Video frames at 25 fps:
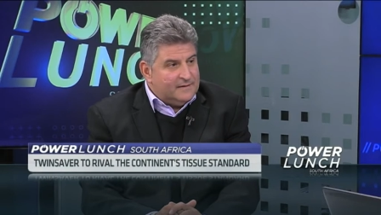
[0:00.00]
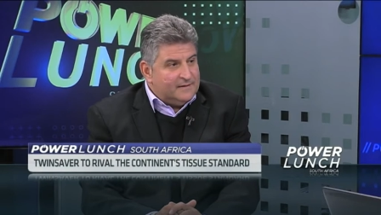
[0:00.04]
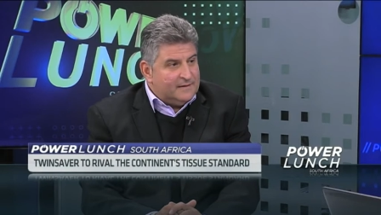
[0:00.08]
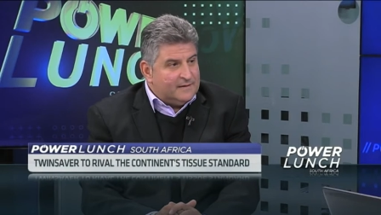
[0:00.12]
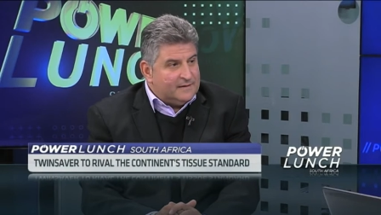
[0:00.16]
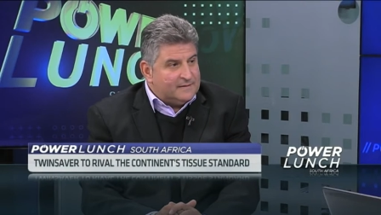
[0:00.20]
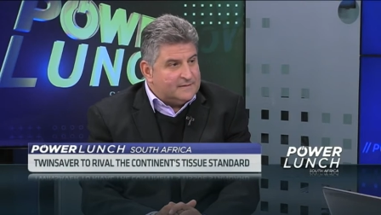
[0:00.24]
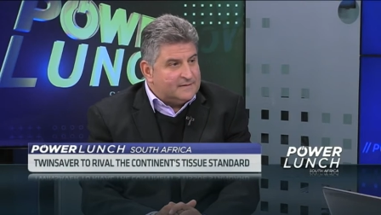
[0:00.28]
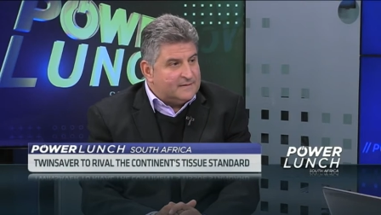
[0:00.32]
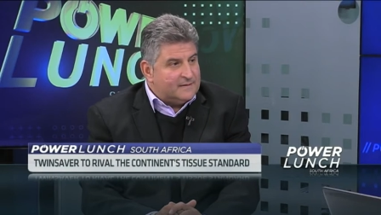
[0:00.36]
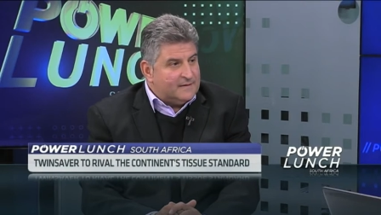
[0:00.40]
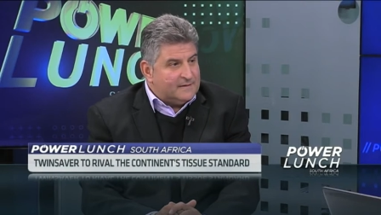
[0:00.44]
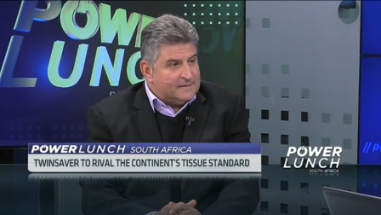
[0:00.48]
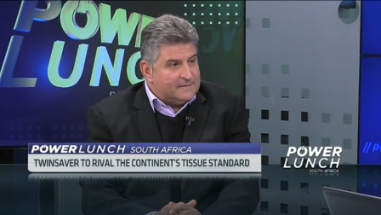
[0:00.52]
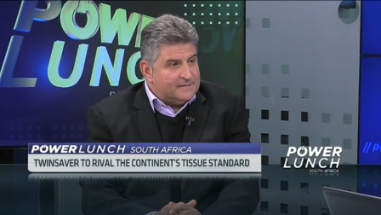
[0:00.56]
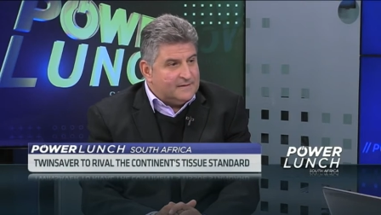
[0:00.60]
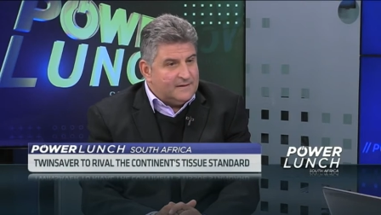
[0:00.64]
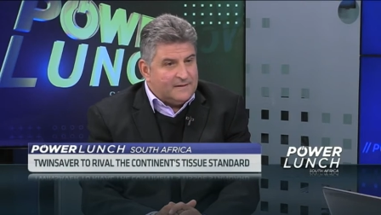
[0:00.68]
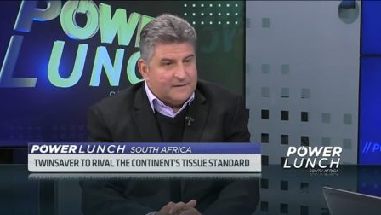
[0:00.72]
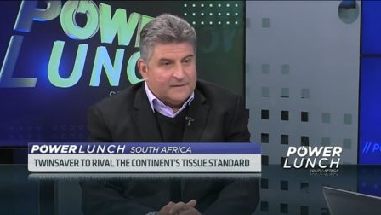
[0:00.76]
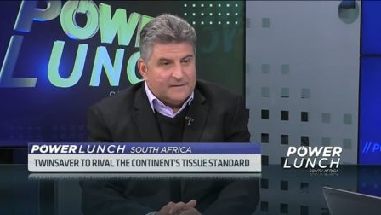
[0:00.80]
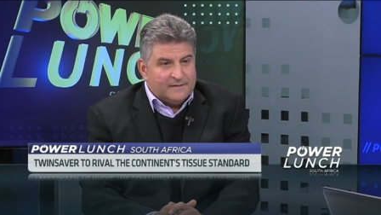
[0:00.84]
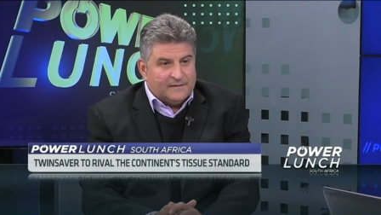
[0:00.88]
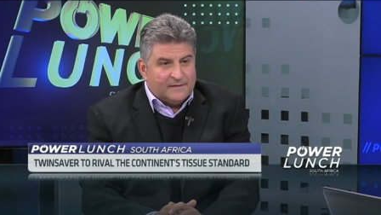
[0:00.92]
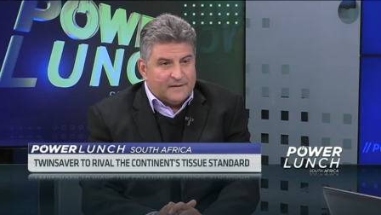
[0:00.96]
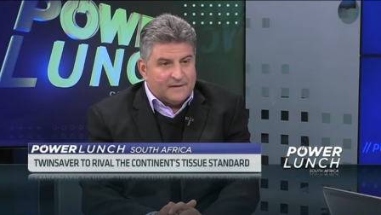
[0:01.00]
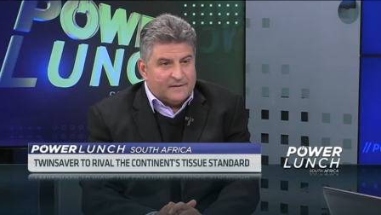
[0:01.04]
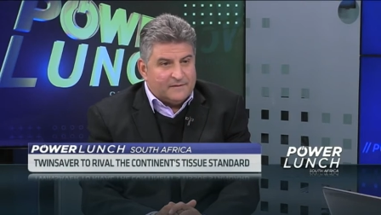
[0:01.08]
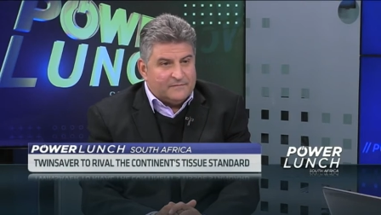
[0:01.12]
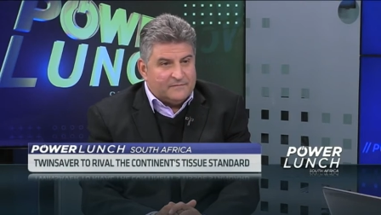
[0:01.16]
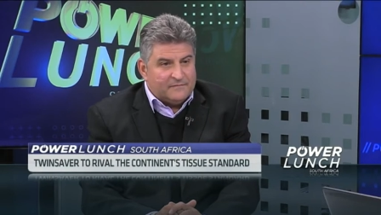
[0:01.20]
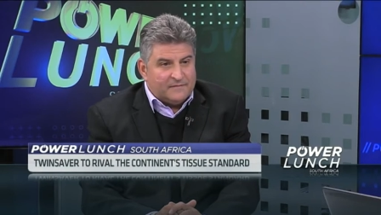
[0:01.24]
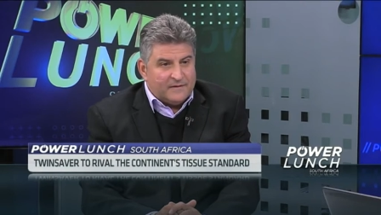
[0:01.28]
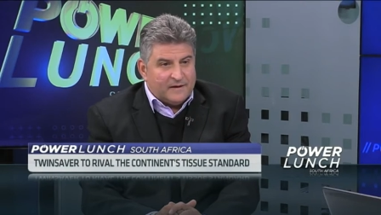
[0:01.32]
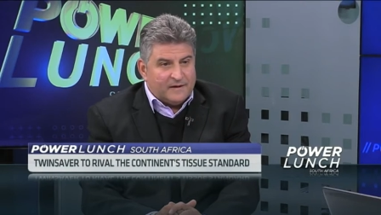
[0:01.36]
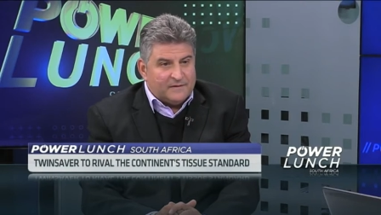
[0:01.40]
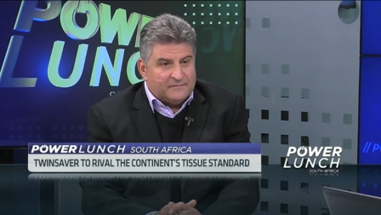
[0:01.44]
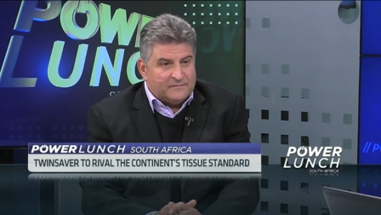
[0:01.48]
that's cut down, another
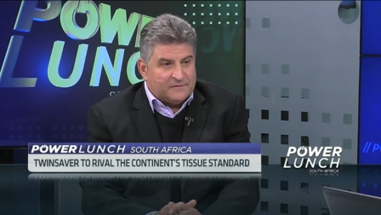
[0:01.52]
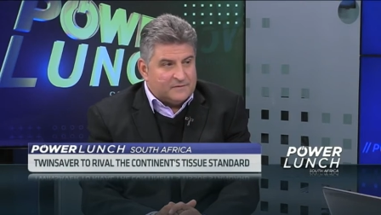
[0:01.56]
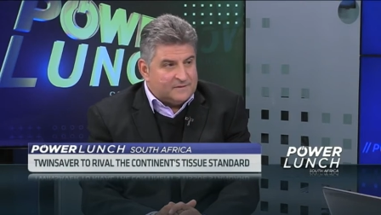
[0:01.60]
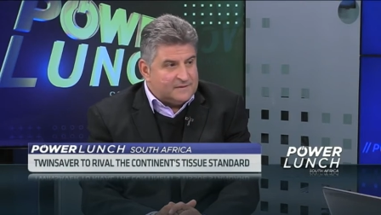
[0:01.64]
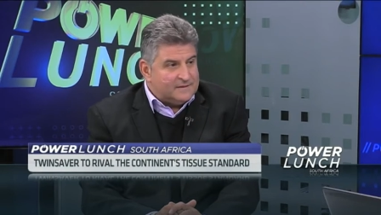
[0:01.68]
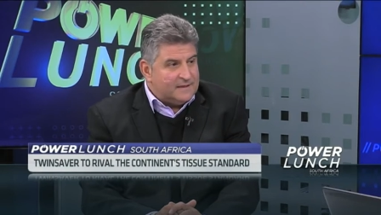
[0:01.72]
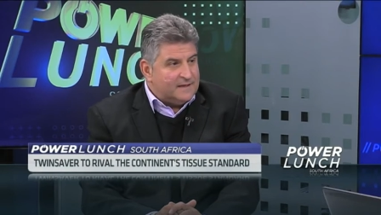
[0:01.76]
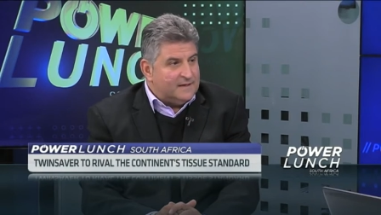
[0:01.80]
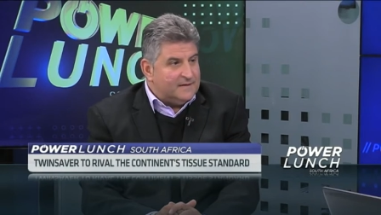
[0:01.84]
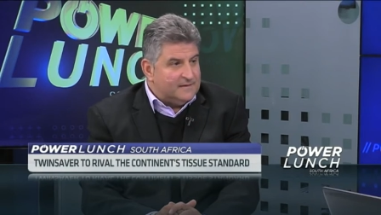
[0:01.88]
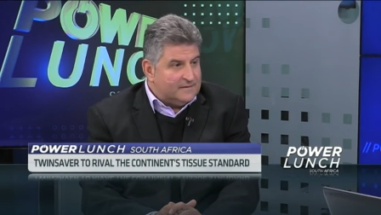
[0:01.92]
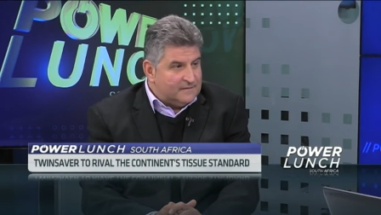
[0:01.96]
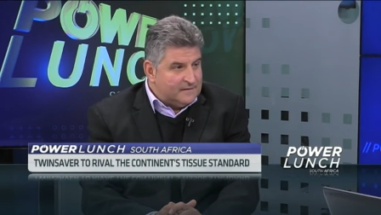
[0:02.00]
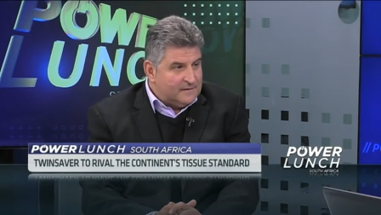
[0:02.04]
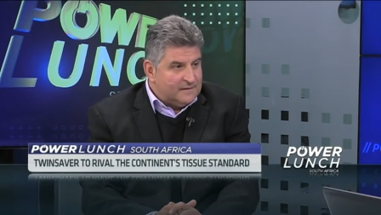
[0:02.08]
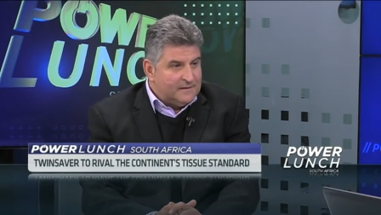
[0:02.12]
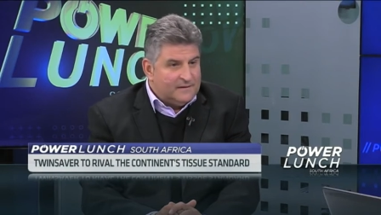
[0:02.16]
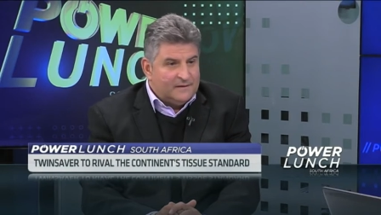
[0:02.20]
five or ten